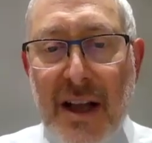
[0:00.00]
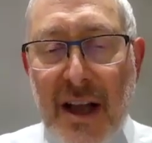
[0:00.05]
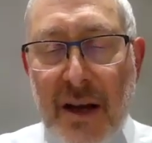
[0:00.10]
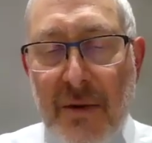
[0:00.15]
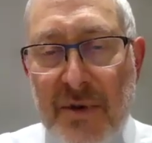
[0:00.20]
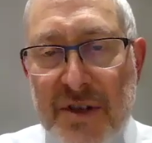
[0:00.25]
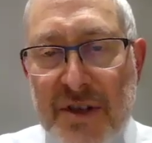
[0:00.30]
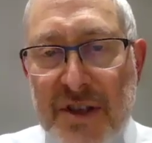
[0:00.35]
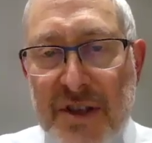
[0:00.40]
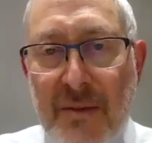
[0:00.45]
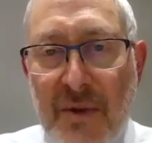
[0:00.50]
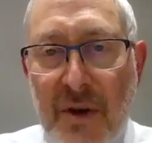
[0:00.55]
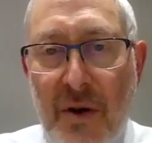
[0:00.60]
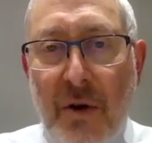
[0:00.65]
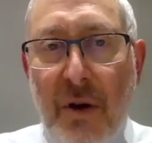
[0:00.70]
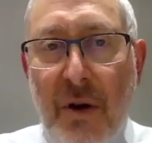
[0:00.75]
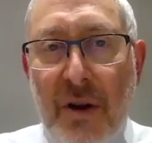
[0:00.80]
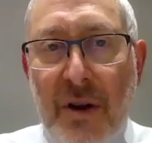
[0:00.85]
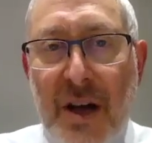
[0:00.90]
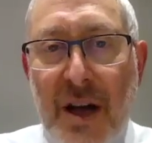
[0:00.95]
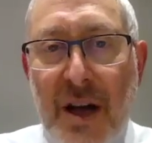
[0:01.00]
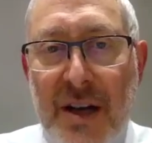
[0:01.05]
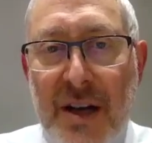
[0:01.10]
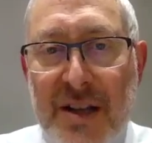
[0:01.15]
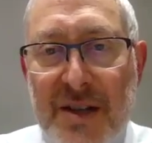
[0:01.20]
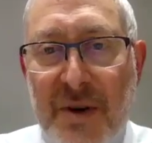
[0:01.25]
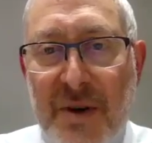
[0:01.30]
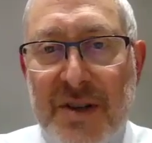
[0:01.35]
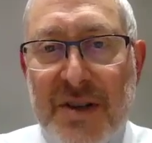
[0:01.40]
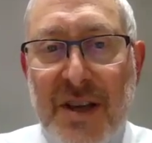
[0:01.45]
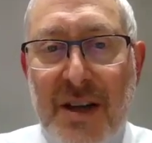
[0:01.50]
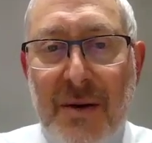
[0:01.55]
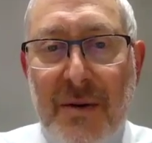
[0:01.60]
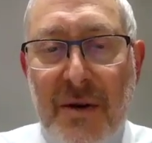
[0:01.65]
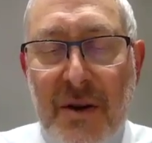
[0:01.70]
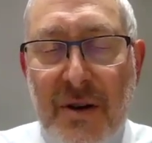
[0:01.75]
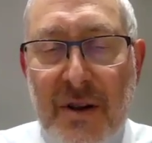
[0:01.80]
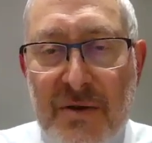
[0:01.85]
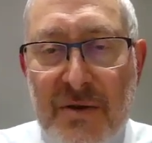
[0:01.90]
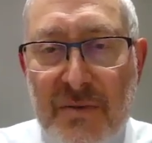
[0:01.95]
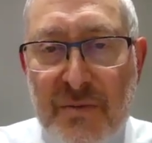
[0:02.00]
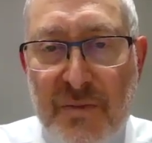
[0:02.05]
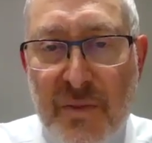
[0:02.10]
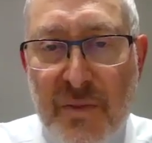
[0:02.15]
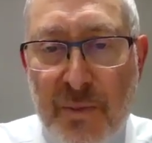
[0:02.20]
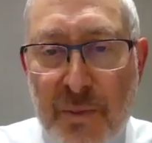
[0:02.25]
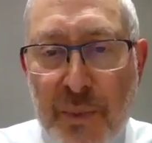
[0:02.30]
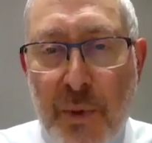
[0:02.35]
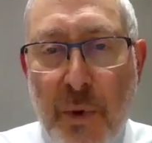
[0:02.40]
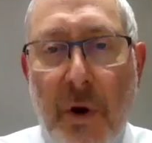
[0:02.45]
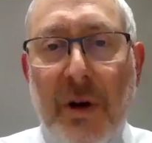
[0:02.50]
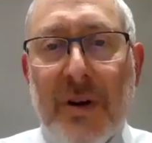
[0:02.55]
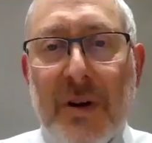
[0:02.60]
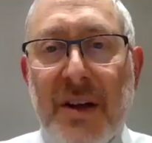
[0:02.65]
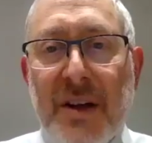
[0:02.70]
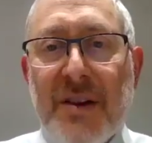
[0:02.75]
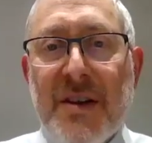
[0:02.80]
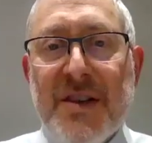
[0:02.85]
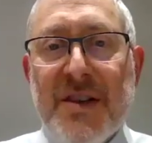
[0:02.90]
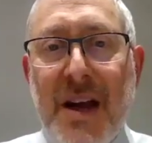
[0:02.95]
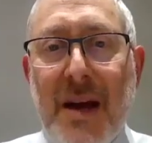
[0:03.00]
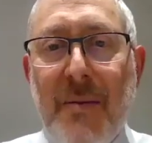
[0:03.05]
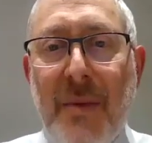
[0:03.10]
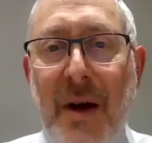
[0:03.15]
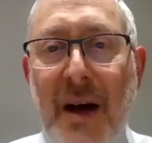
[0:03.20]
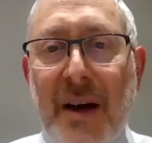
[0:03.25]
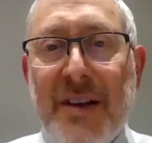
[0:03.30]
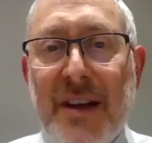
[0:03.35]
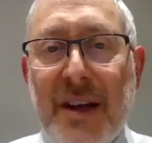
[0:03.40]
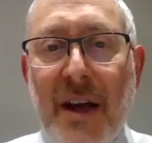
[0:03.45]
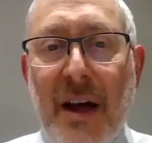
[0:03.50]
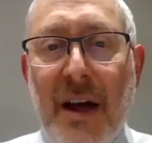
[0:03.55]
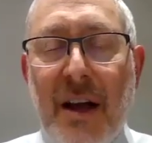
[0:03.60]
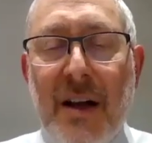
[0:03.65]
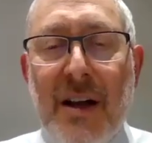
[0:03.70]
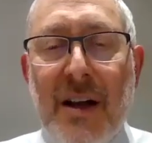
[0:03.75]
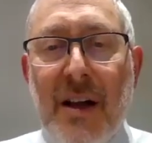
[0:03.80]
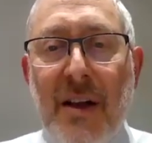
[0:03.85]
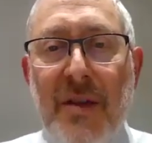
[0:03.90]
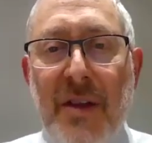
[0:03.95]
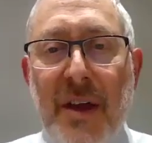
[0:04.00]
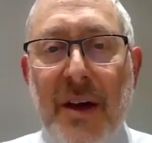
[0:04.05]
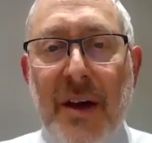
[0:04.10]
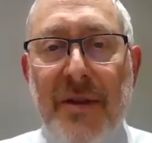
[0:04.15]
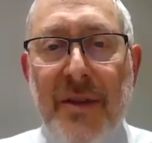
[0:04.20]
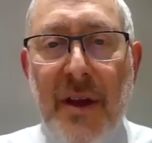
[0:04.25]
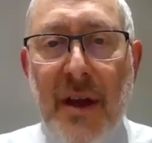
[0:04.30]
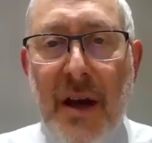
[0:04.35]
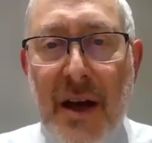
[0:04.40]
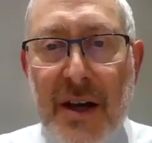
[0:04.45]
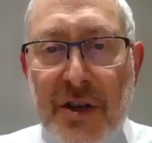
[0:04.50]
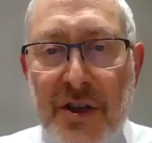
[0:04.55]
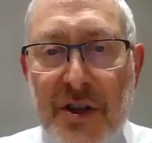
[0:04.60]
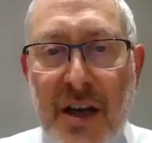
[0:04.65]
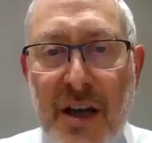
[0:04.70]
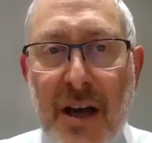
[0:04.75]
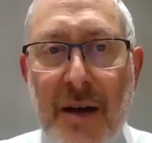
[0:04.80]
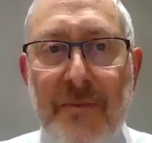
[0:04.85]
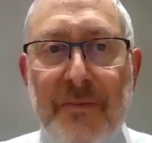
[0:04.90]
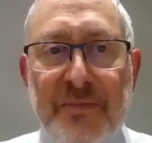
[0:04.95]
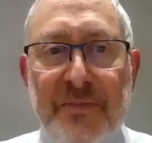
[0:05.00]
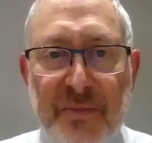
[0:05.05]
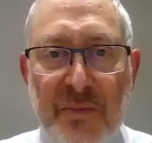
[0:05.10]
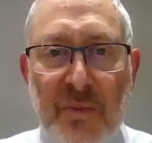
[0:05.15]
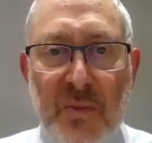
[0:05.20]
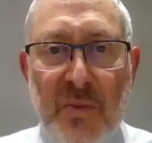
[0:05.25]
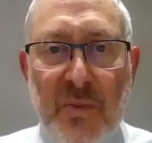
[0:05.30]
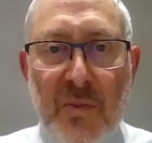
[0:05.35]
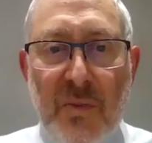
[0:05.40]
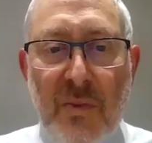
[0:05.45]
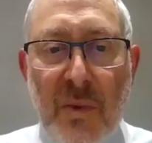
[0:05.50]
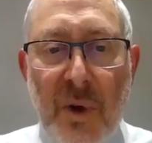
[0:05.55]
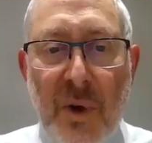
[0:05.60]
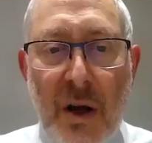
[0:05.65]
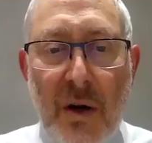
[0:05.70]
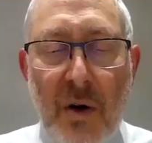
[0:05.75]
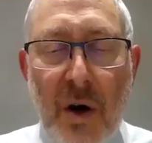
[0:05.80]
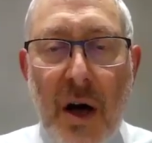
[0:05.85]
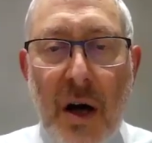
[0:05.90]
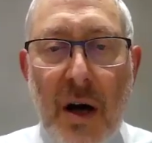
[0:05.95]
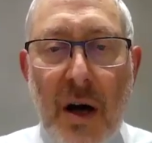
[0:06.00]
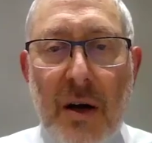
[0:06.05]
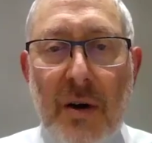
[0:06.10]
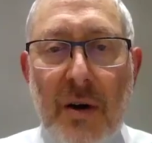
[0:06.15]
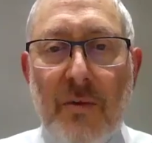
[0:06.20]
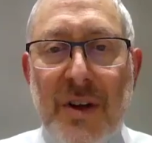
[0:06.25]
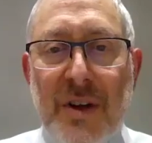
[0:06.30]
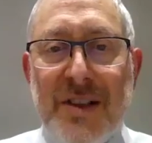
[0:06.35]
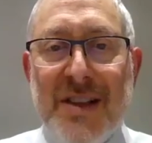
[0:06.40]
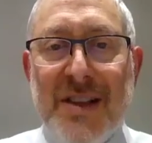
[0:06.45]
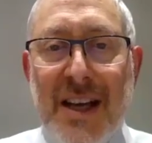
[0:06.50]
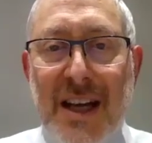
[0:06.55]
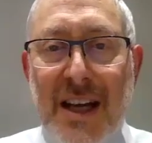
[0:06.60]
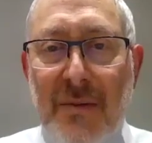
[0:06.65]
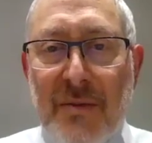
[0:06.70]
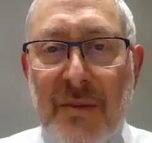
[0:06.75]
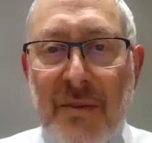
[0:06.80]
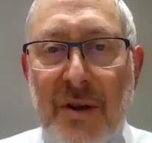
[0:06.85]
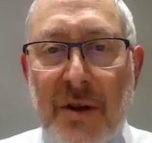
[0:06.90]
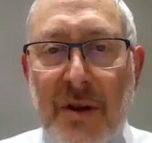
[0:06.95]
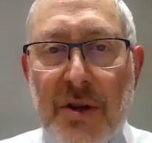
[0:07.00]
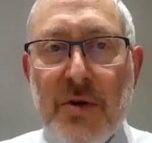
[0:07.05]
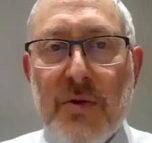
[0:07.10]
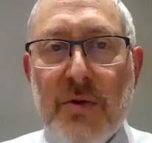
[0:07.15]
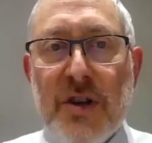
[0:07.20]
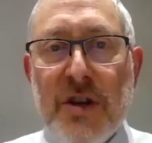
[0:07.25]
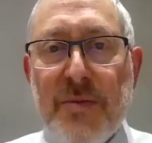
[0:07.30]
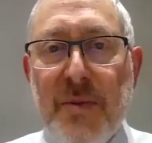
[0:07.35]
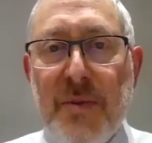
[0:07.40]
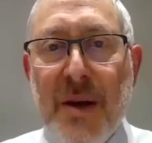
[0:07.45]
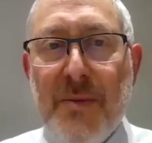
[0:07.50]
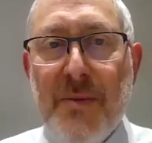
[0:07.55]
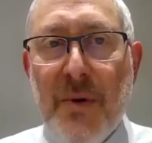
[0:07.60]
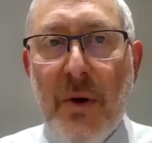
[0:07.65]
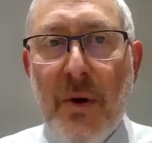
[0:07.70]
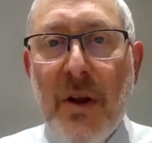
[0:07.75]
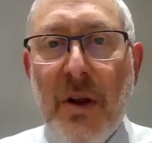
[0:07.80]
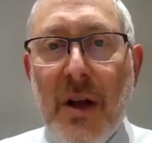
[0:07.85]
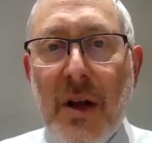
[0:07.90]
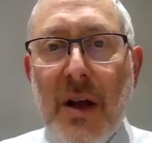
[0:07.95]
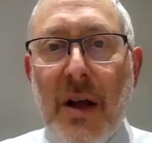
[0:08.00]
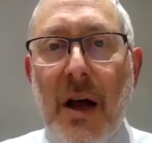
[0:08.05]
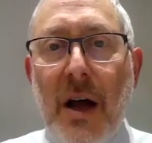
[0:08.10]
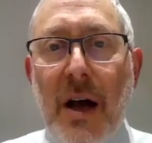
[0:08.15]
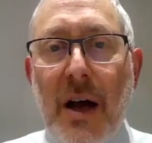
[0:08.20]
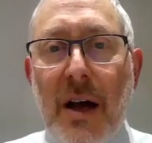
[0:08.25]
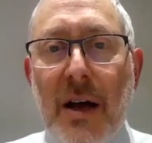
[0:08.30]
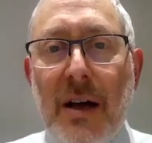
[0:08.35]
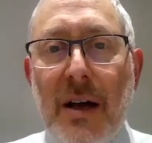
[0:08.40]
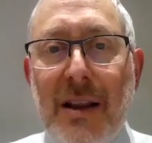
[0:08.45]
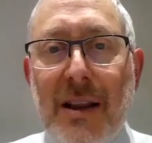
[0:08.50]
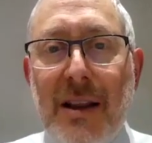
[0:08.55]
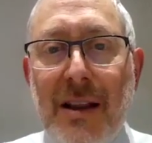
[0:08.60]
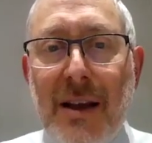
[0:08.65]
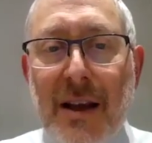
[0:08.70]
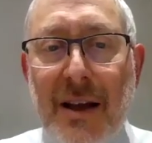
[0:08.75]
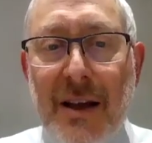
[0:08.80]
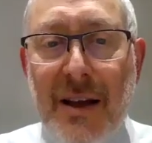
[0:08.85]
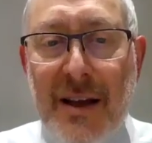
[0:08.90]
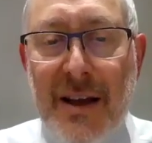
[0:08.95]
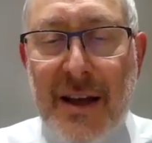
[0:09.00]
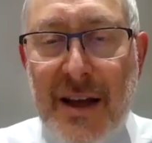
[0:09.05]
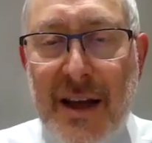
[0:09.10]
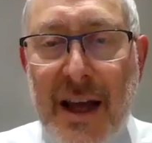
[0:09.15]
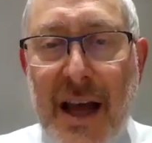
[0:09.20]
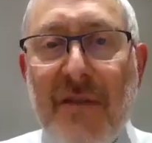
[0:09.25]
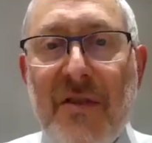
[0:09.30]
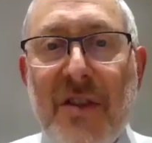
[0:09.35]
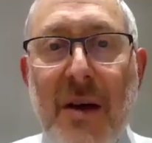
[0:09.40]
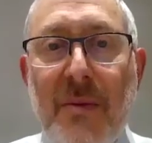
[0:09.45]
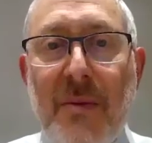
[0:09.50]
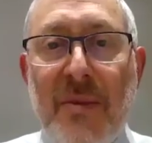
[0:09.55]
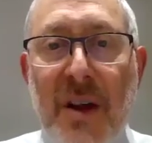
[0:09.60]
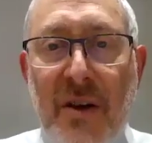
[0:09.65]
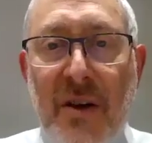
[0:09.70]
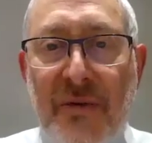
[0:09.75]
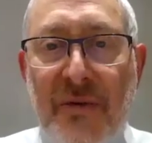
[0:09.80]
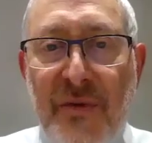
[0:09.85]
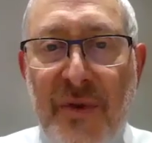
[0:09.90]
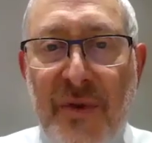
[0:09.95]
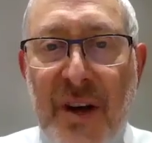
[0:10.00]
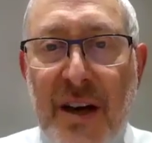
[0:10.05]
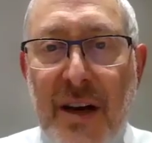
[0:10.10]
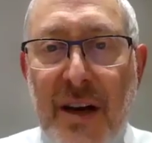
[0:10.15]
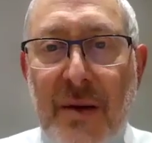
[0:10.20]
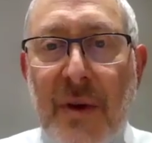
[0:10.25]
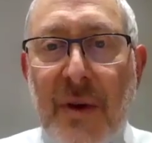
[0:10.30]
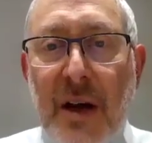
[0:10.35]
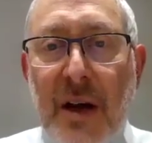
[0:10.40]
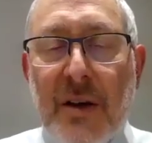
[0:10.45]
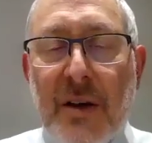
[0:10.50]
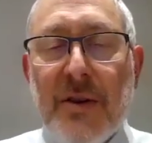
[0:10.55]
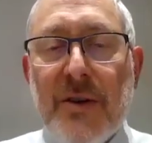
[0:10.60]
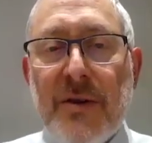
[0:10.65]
It would seem they're all expressing broadly the same idea, that Hashem redeemed the Jewish people, gave them their freedom,